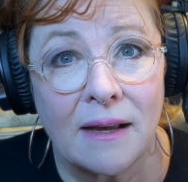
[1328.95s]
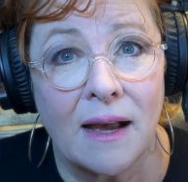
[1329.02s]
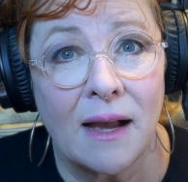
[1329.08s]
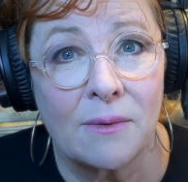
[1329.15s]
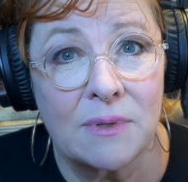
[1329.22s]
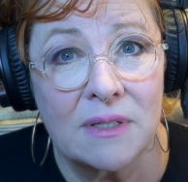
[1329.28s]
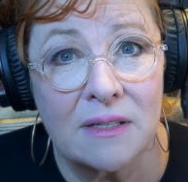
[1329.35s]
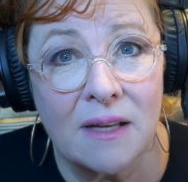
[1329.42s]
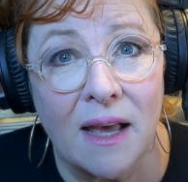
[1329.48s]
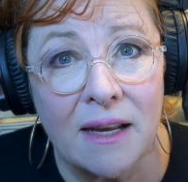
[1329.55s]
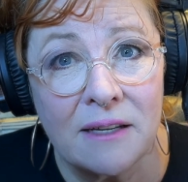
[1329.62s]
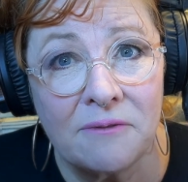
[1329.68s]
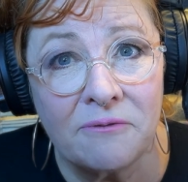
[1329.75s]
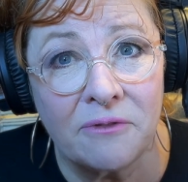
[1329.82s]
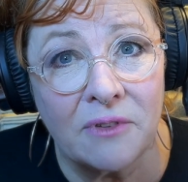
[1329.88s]
I was not
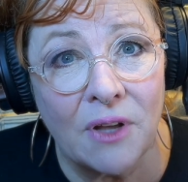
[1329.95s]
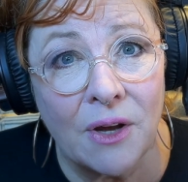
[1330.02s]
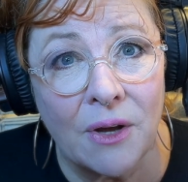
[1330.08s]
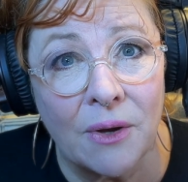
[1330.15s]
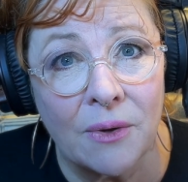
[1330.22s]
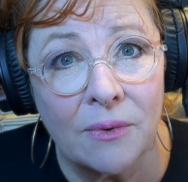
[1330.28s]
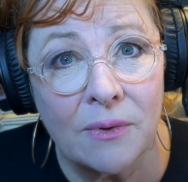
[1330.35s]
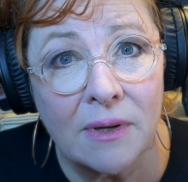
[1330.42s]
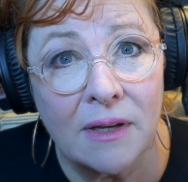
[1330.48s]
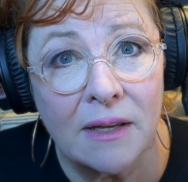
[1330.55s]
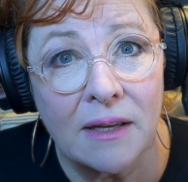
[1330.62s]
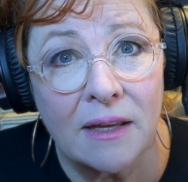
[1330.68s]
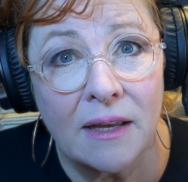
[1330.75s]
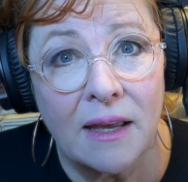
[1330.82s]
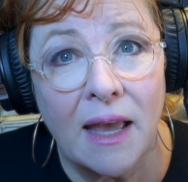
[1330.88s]
in flow,
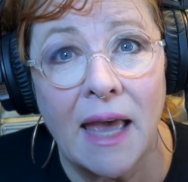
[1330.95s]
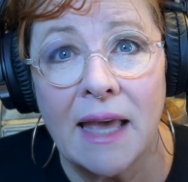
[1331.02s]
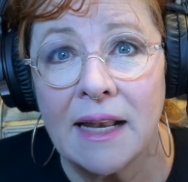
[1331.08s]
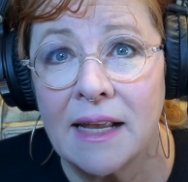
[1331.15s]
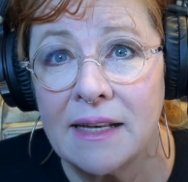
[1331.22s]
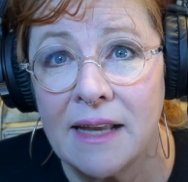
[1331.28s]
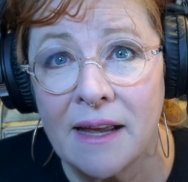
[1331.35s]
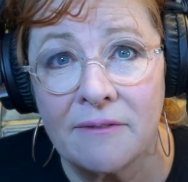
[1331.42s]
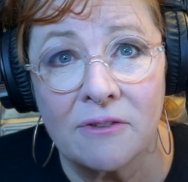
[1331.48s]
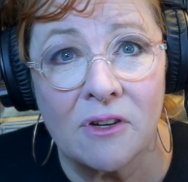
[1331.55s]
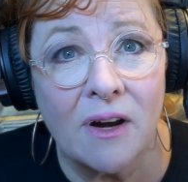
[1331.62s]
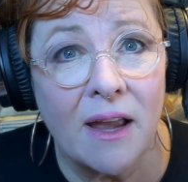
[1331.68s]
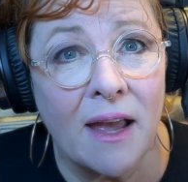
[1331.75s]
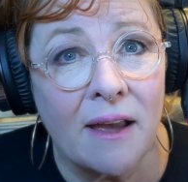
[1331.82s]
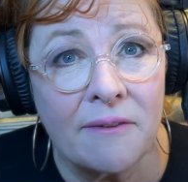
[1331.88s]
and I
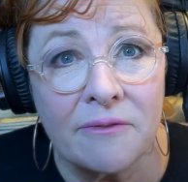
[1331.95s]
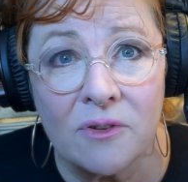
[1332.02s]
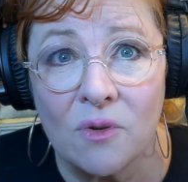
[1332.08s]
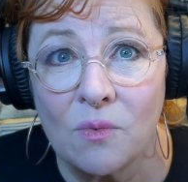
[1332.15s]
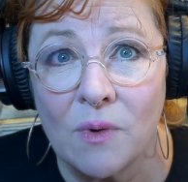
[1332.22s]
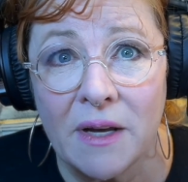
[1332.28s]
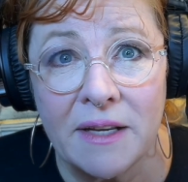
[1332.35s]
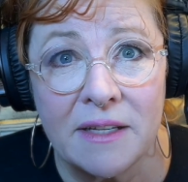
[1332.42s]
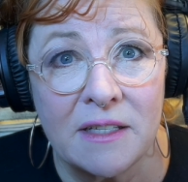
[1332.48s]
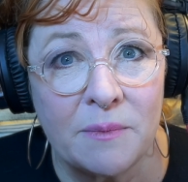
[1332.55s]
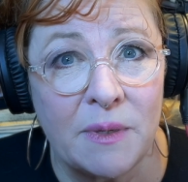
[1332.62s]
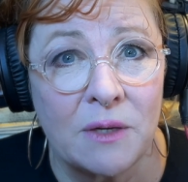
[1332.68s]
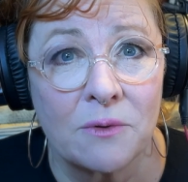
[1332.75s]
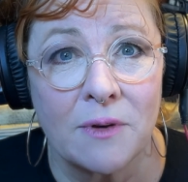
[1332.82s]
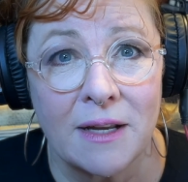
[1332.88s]
never ever wanted to
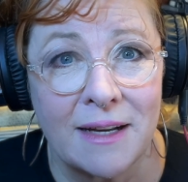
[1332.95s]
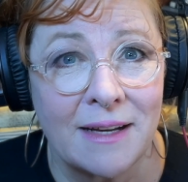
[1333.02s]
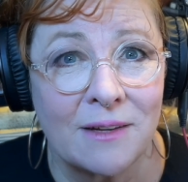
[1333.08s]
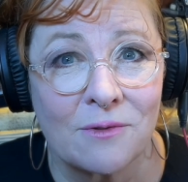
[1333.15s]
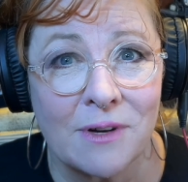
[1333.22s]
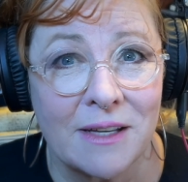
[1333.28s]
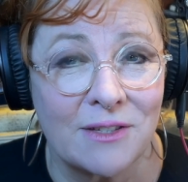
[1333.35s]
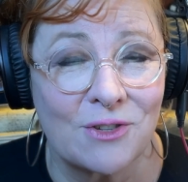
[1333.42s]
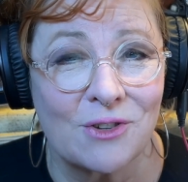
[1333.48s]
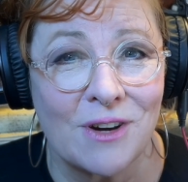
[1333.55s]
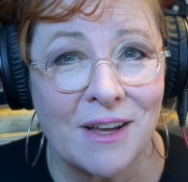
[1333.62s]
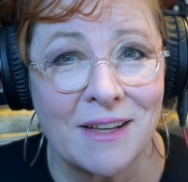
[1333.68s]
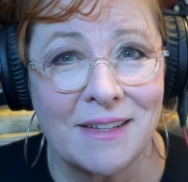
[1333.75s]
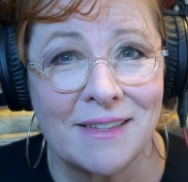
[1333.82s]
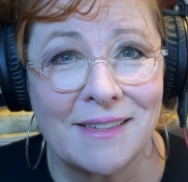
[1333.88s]
be running a
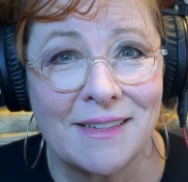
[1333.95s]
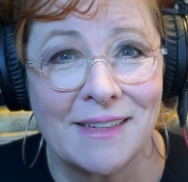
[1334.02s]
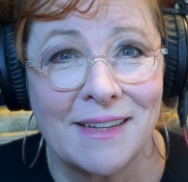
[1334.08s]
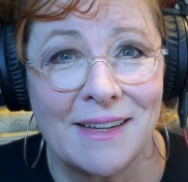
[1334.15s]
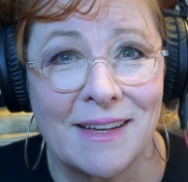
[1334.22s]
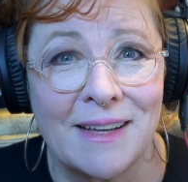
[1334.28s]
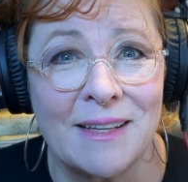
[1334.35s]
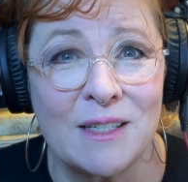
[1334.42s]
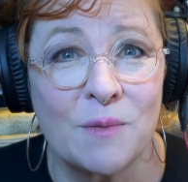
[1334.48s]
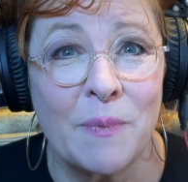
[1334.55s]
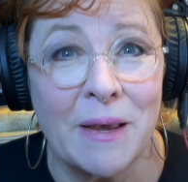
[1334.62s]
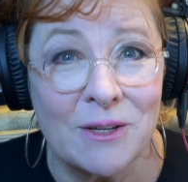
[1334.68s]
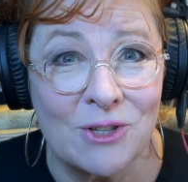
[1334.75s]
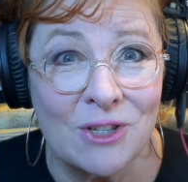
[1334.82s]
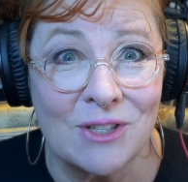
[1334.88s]
restaurant,
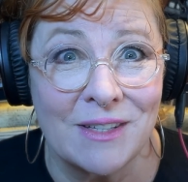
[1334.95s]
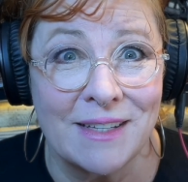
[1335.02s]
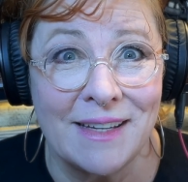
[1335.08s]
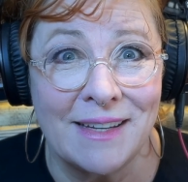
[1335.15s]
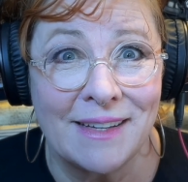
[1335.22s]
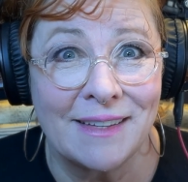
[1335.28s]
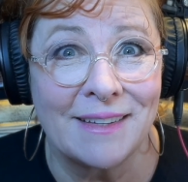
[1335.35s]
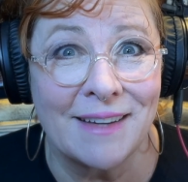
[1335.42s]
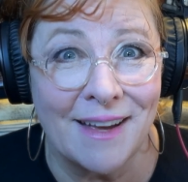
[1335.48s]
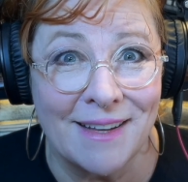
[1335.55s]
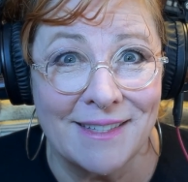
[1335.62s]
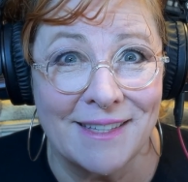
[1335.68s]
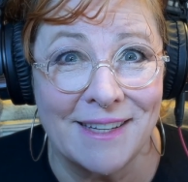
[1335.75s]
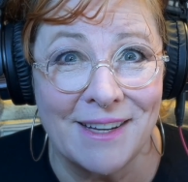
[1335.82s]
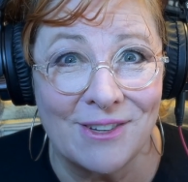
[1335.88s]
especially
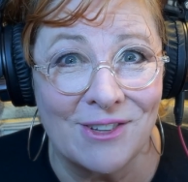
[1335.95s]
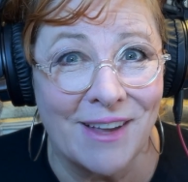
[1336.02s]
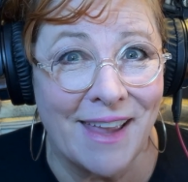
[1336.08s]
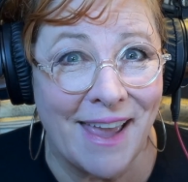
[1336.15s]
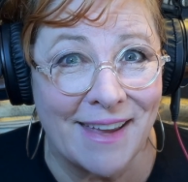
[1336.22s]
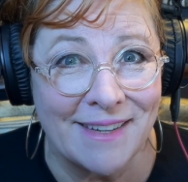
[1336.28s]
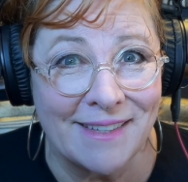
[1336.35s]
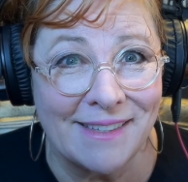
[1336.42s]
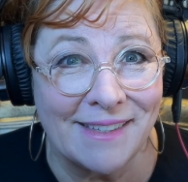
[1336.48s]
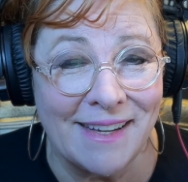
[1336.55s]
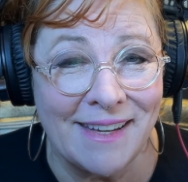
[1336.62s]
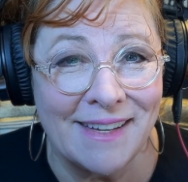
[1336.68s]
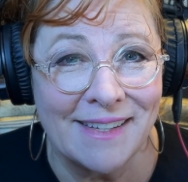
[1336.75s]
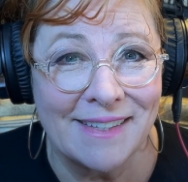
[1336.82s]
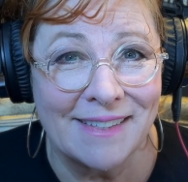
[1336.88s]
not single
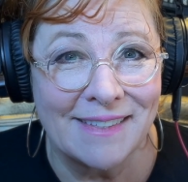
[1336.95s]
handedly.